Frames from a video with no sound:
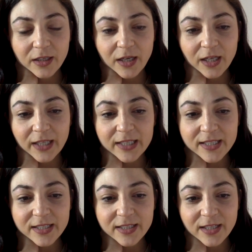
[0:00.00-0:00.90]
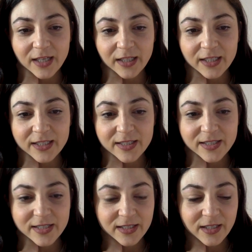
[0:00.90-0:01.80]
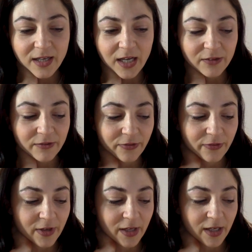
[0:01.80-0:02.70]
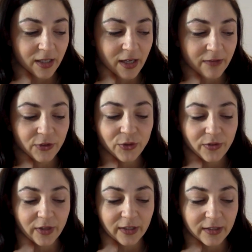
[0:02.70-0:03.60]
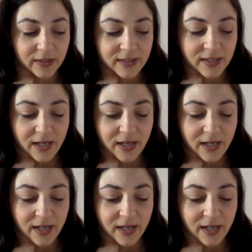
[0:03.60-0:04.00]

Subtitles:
guess it's kind of a few things.